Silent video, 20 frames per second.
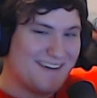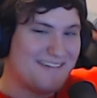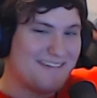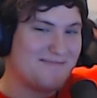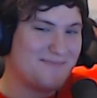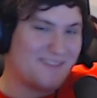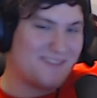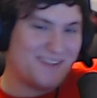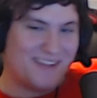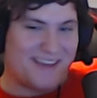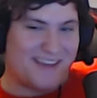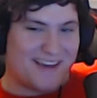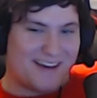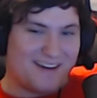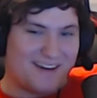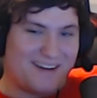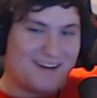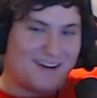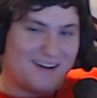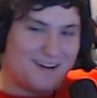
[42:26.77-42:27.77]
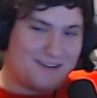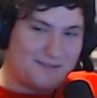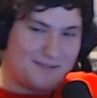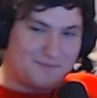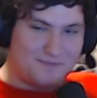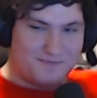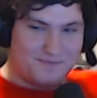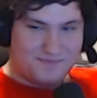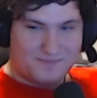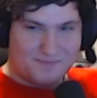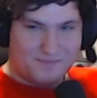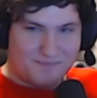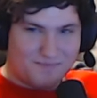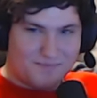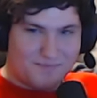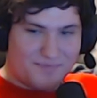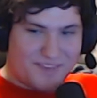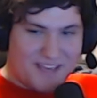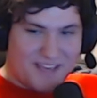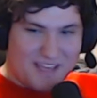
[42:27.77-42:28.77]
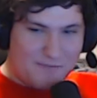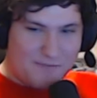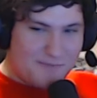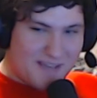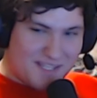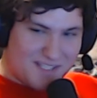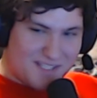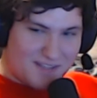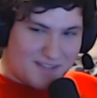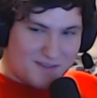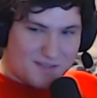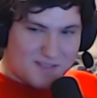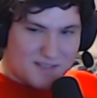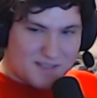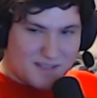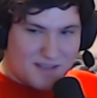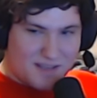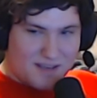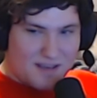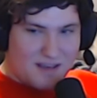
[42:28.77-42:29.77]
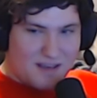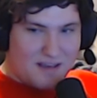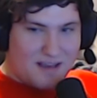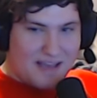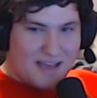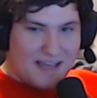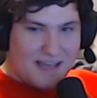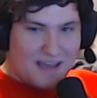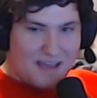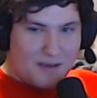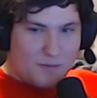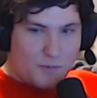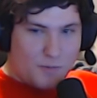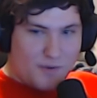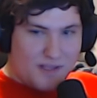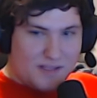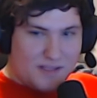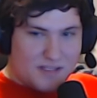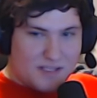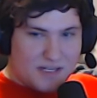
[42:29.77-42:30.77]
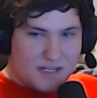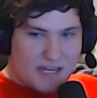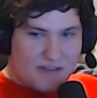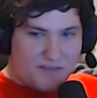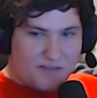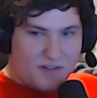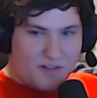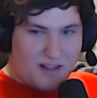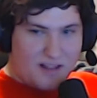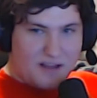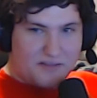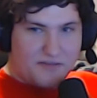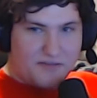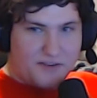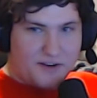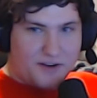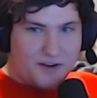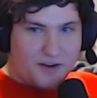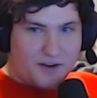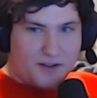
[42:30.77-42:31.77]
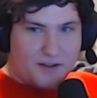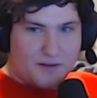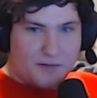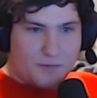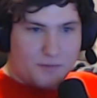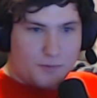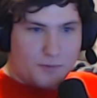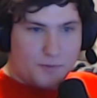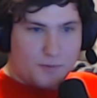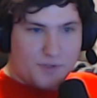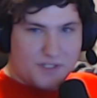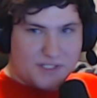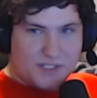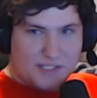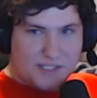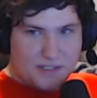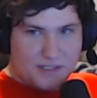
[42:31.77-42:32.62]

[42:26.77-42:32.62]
but yeah, Apex was we did have a lot of fun on it when we did